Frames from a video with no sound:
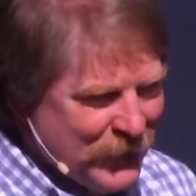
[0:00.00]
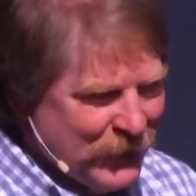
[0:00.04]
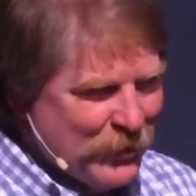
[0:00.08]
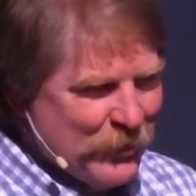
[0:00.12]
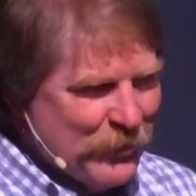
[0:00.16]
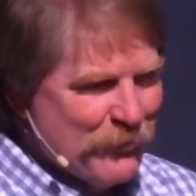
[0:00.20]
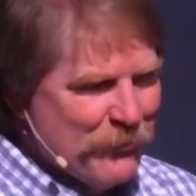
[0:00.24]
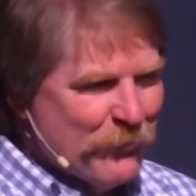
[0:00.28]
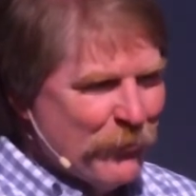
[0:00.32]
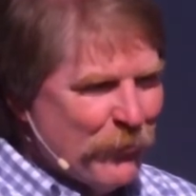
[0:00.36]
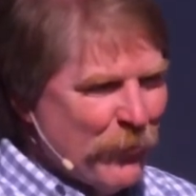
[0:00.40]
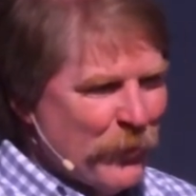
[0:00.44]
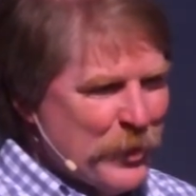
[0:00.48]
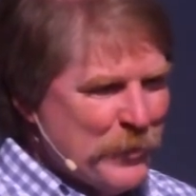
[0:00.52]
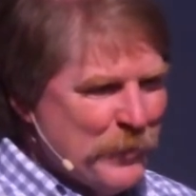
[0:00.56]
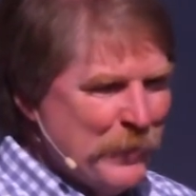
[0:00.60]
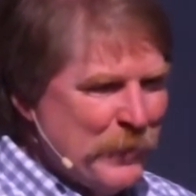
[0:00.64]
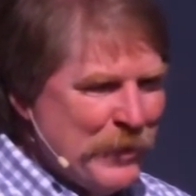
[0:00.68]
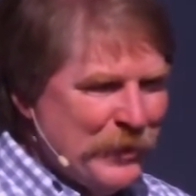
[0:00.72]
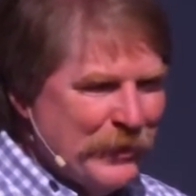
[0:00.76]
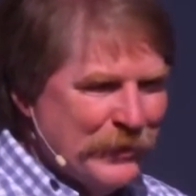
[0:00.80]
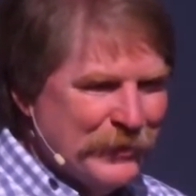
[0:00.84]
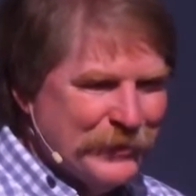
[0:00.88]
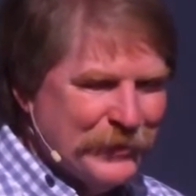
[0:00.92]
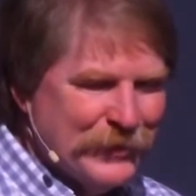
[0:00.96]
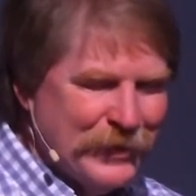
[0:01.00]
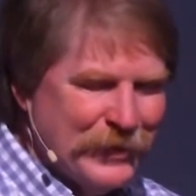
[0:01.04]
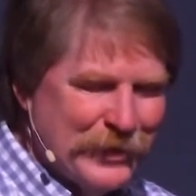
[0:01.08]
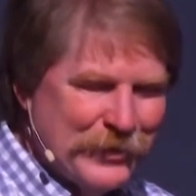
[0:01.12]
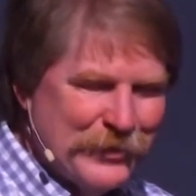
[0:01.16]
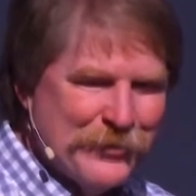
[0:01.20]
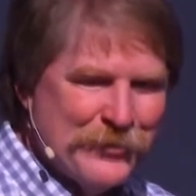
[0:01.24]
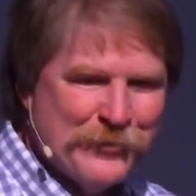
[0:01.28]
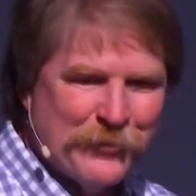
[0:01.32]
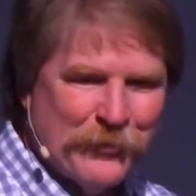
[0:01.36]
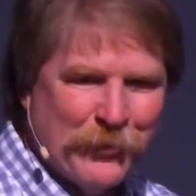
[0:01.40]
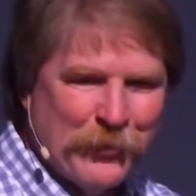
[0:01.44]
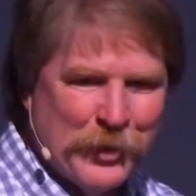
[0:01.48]
140 meter?
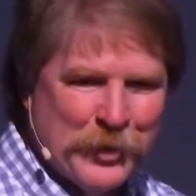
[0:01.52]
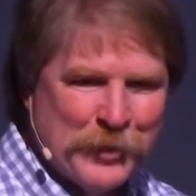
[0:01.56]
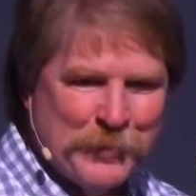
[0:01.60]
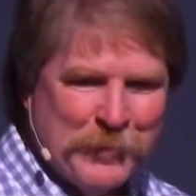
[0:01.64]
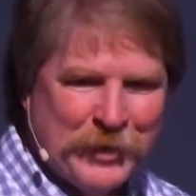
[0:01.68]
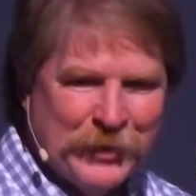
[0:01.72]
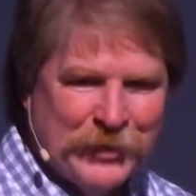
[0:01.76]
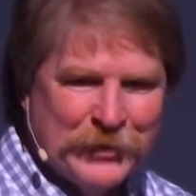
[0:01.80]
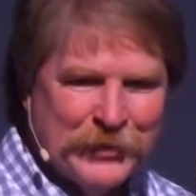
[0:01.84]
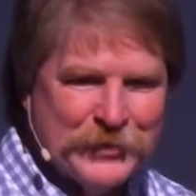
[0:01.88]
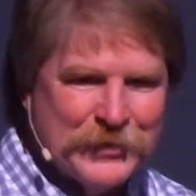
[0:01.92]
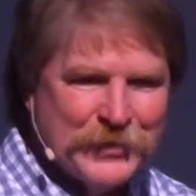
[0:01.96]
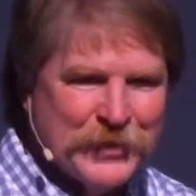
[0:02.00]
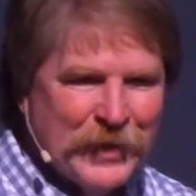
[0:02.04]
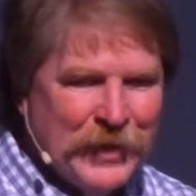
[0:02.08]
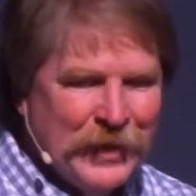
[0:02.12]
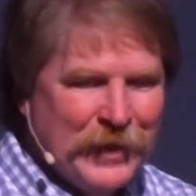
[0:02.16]
140 meters.